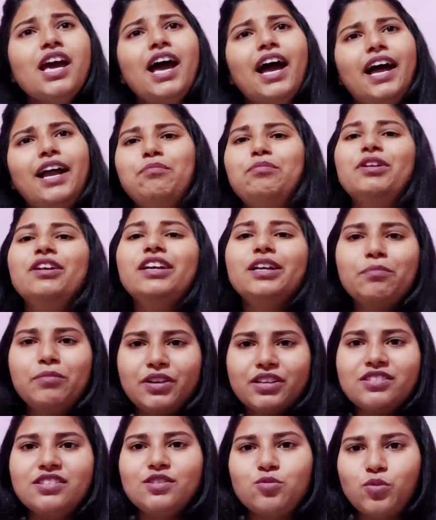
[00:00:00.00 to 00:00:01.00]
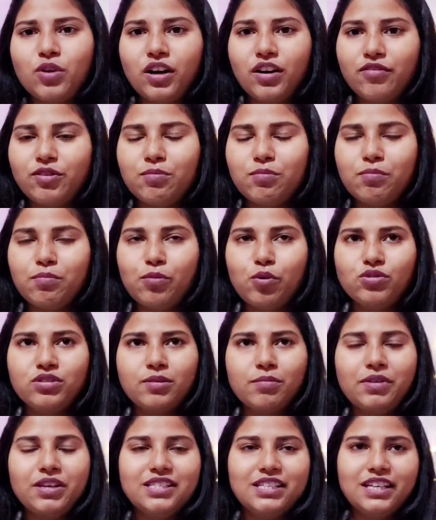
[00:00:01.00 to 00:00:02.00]
and printing press is one of the most
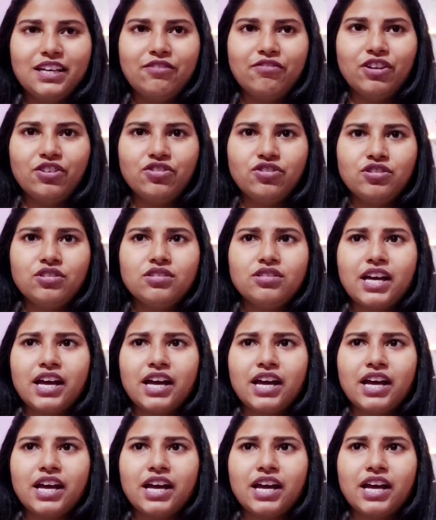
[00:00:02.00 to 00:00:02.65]
amazing inventions.